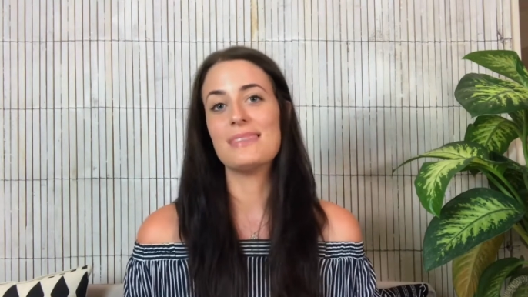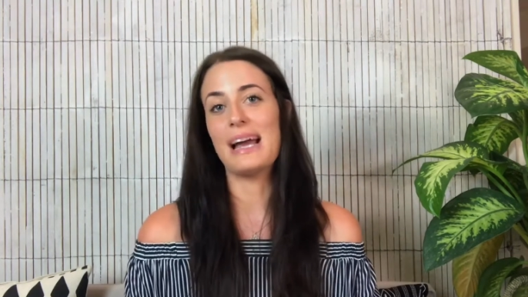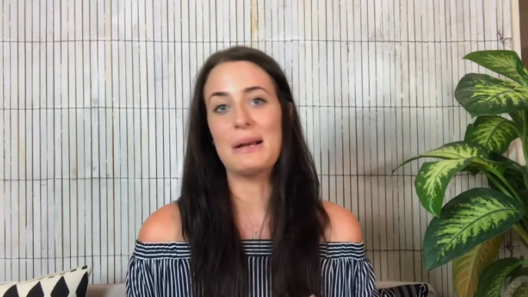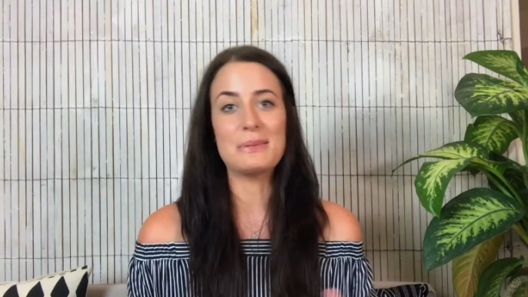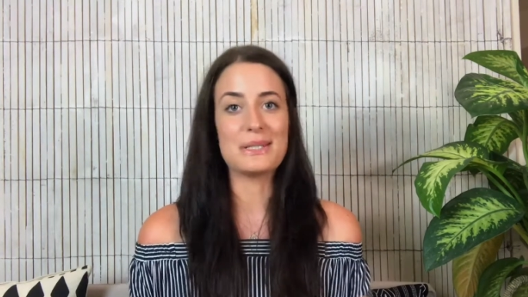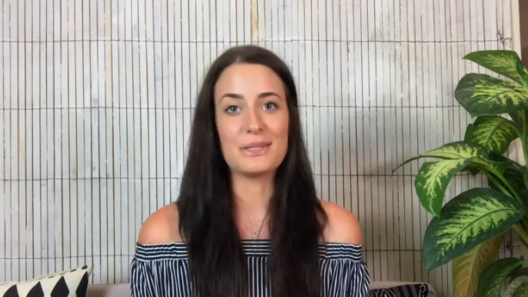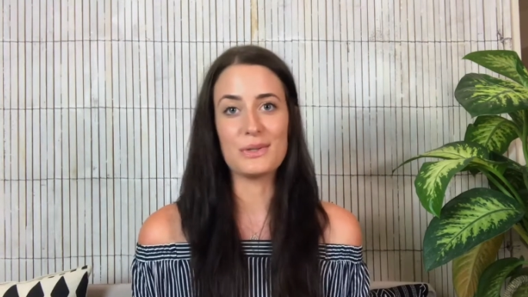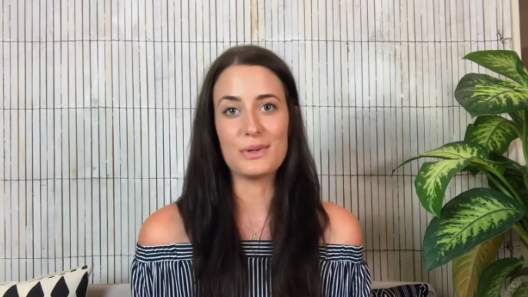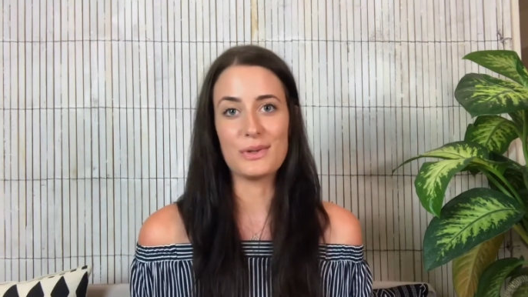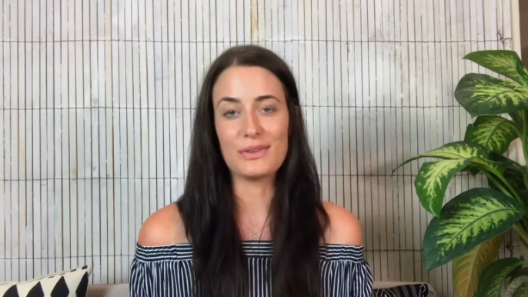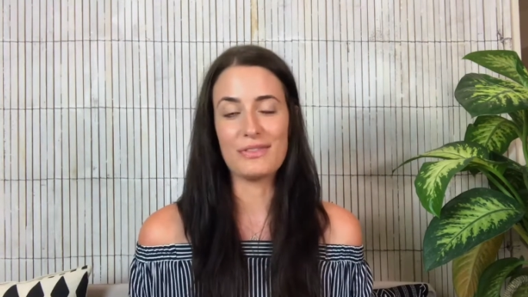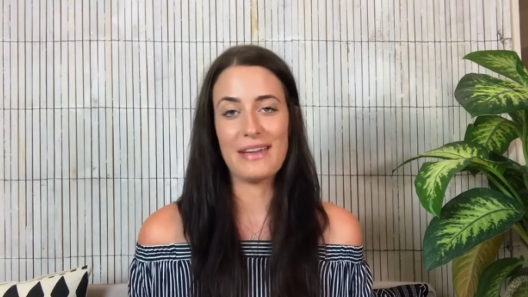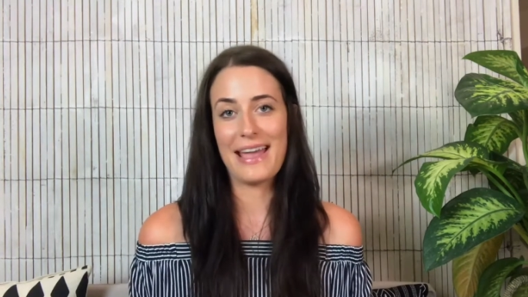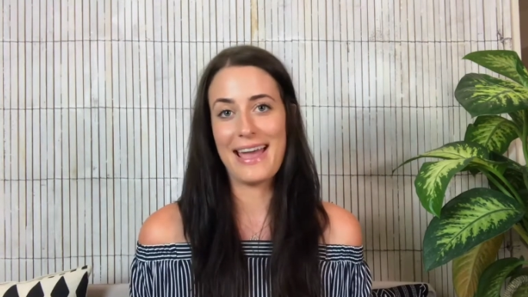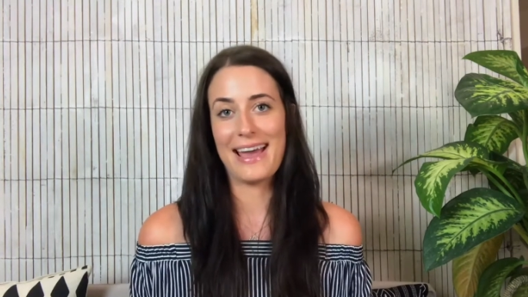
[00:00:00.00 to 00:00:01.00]
I was a total
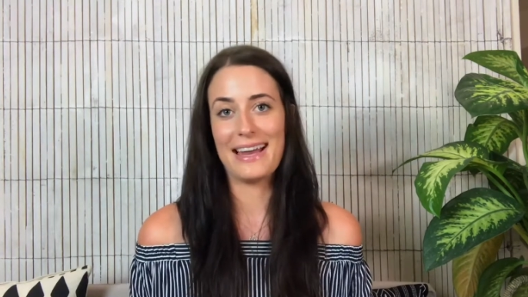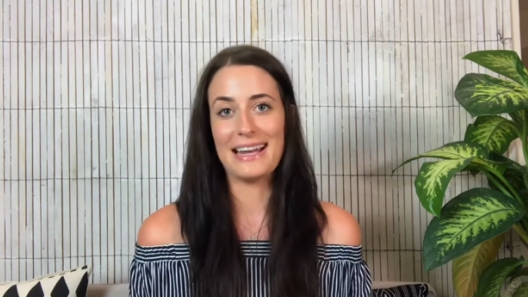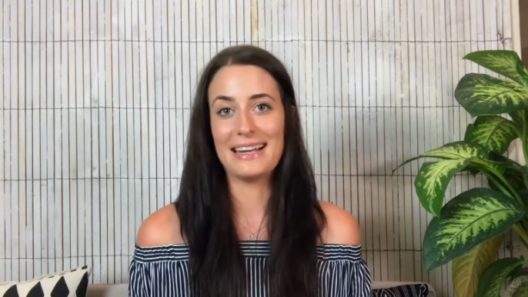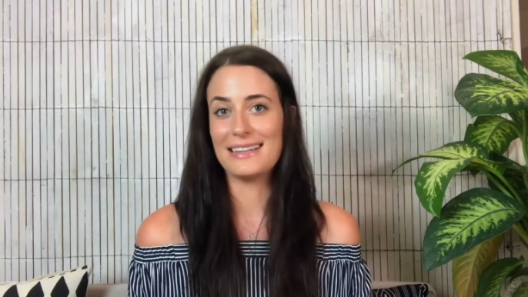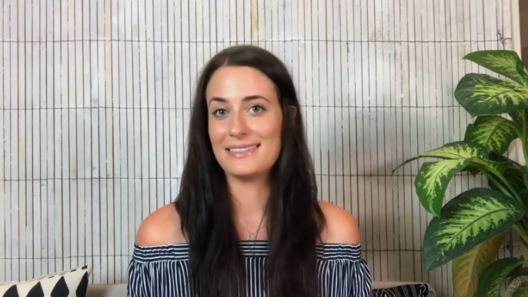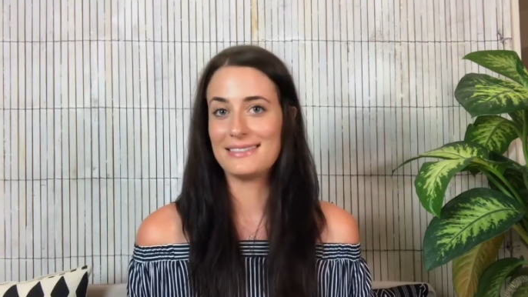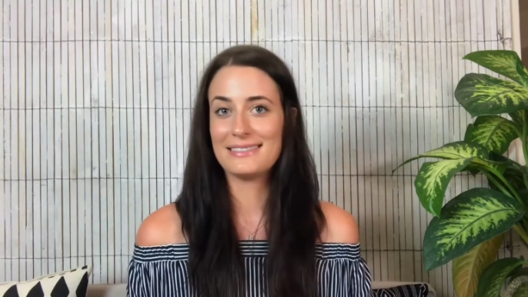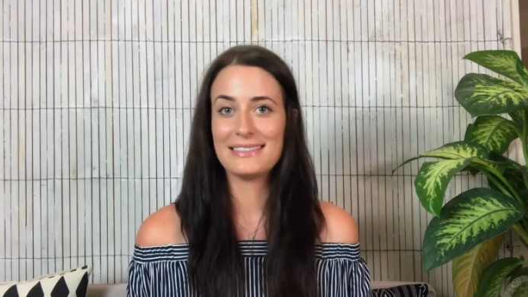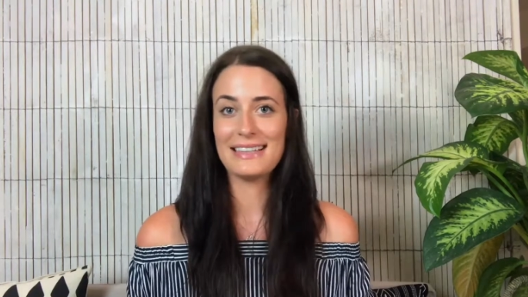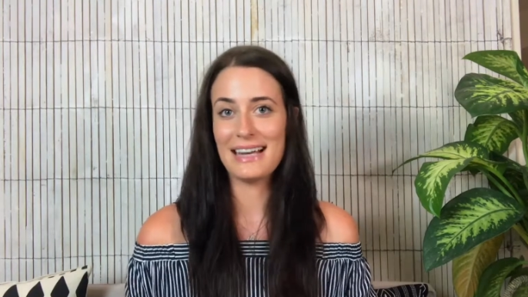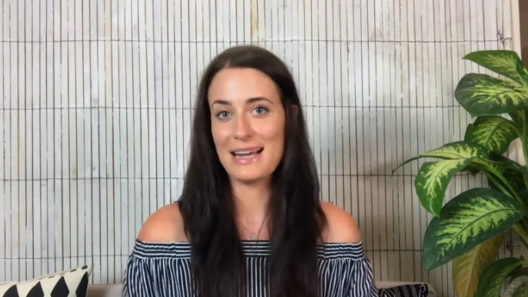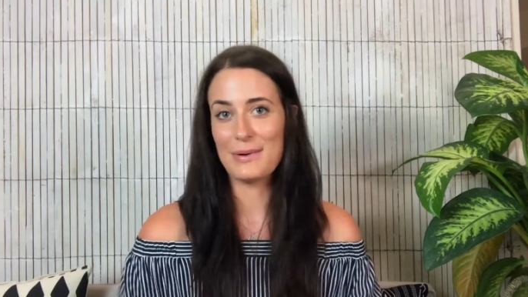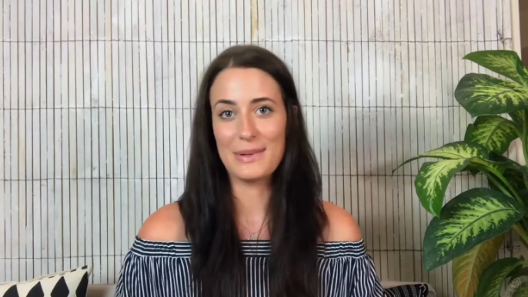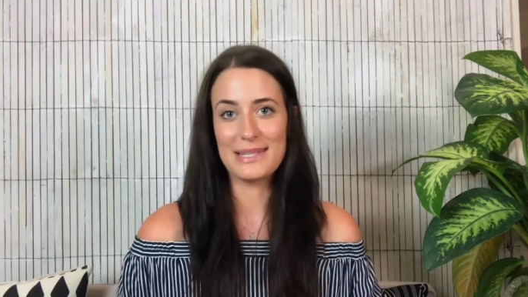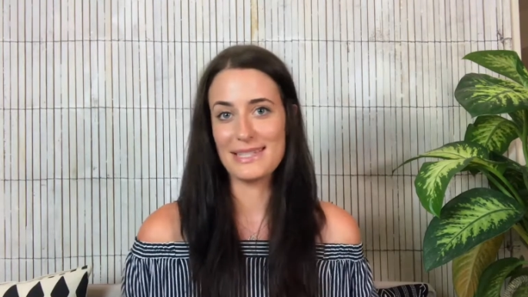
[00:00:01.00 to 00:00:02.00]
fan, and
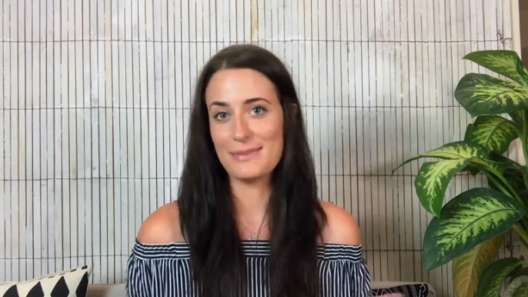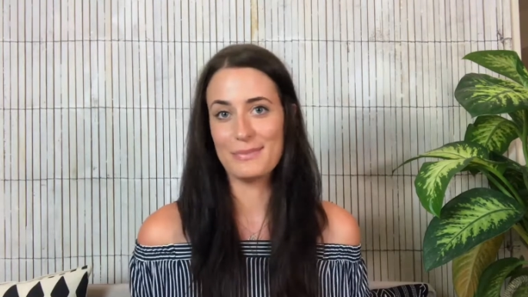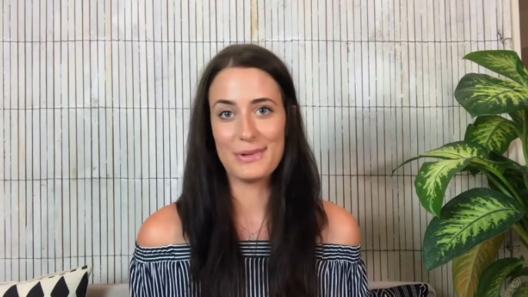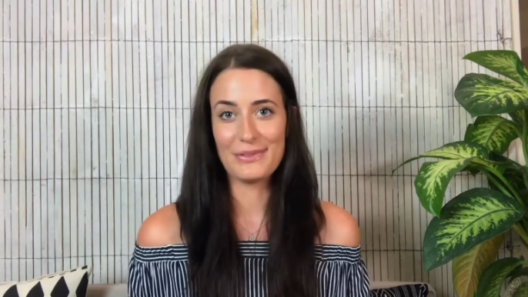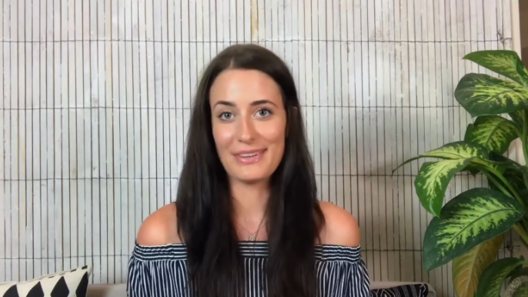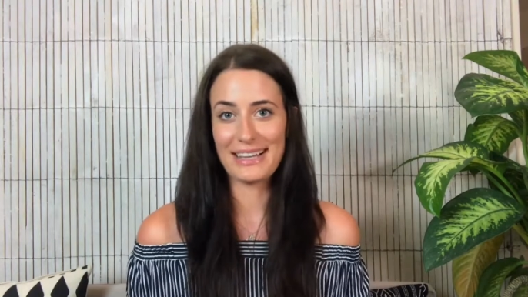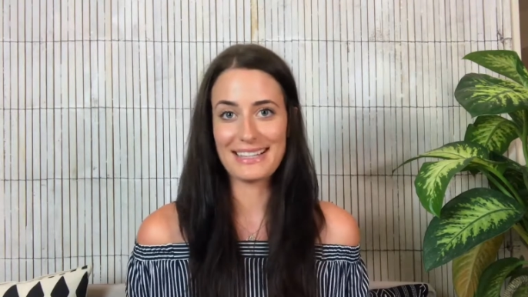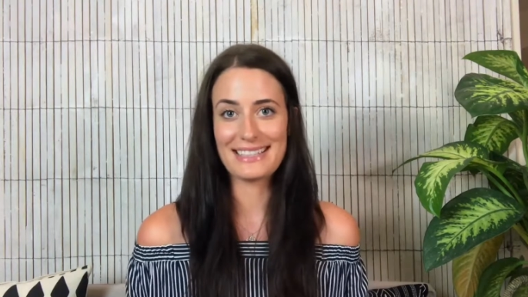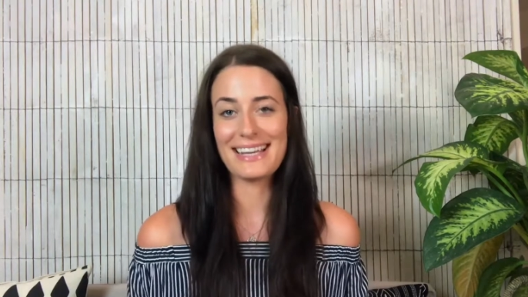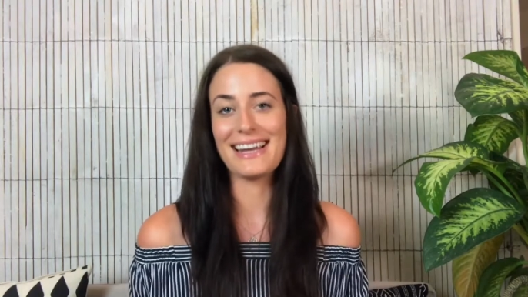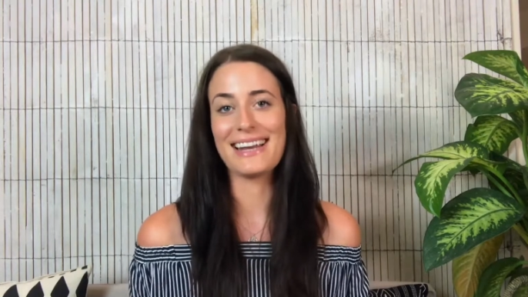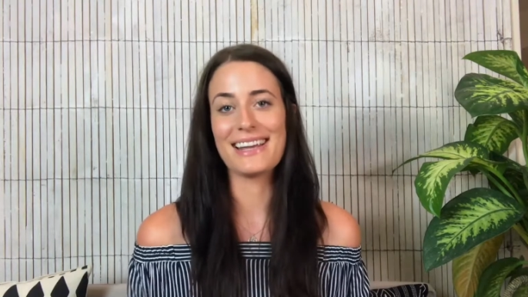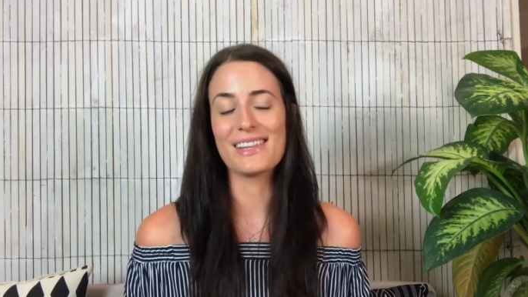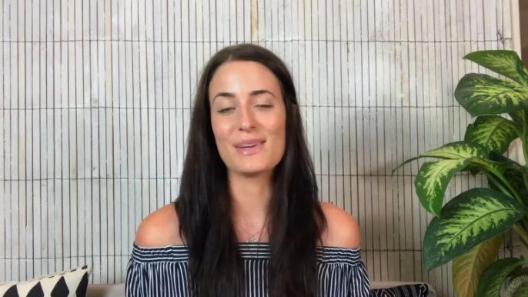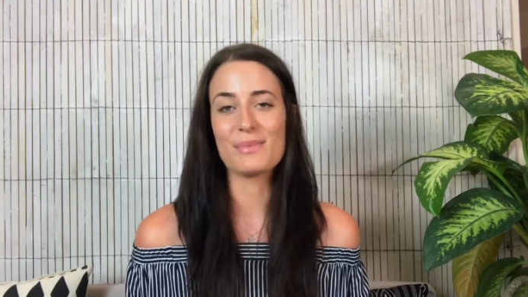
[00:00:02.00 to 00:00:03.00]
I wasn't moving to
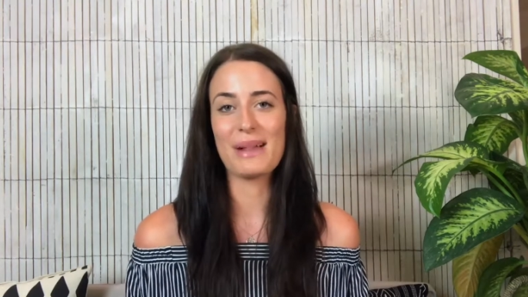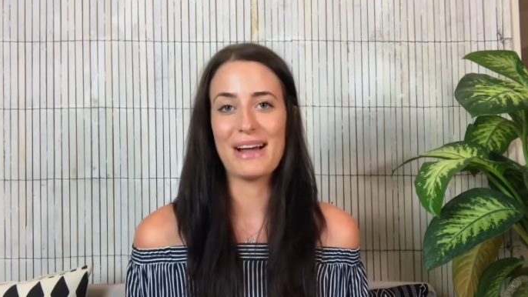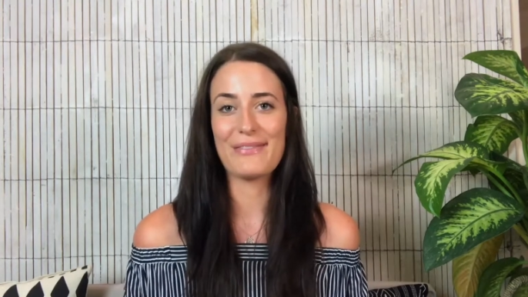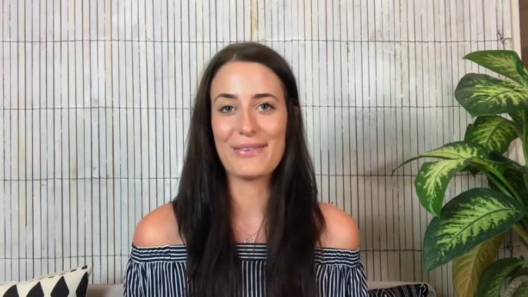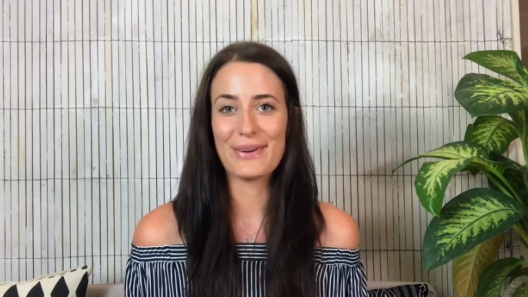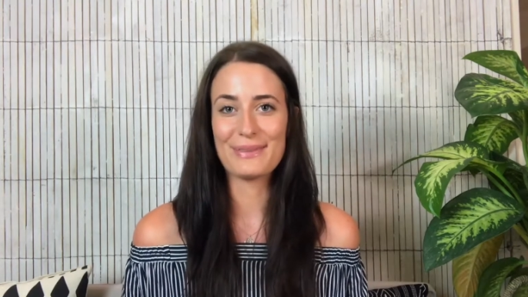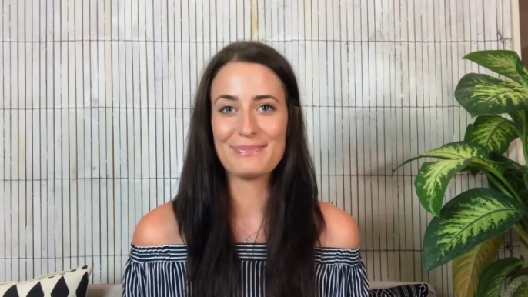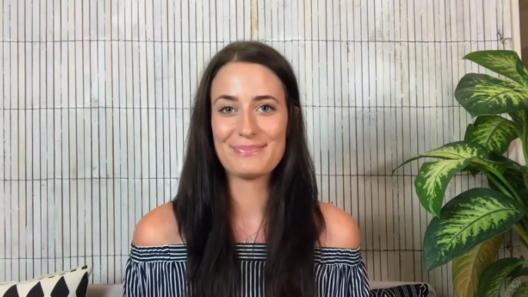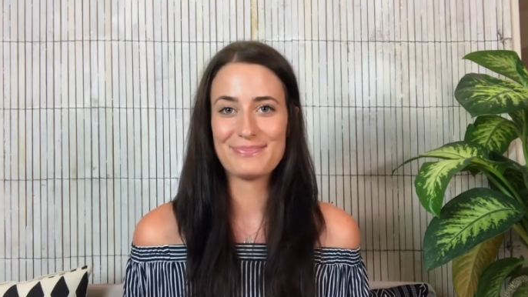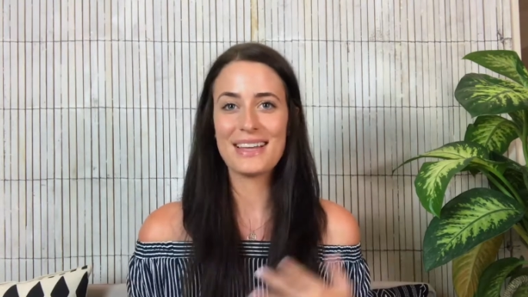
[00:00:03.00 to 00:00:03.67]
any other platform.